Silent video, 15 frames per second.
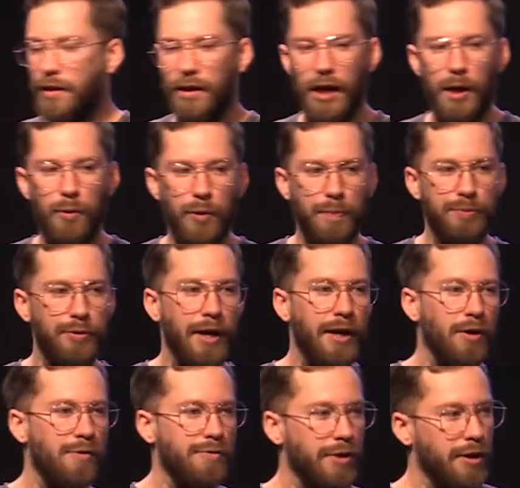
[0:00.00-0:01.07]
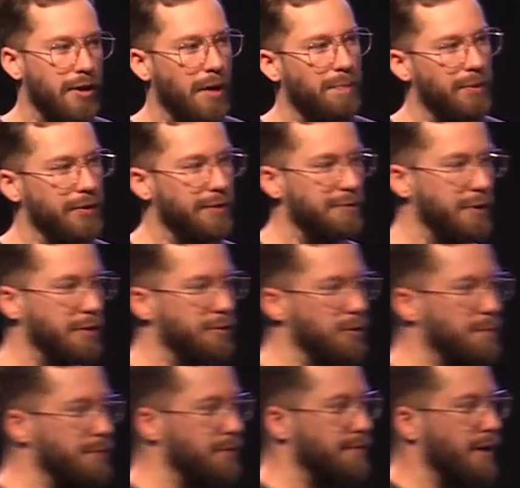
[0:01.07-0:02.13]
I want to pray over a couple different
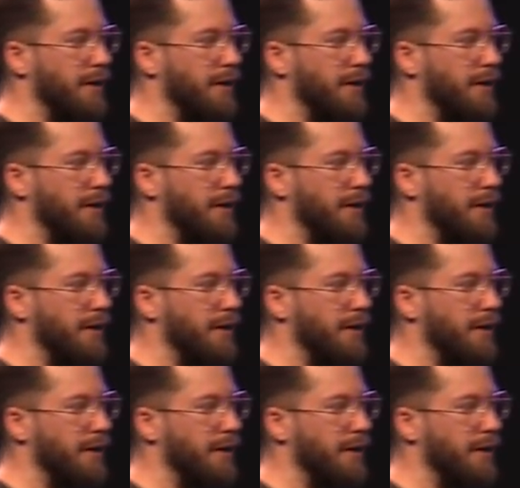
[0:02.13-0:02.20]
groups of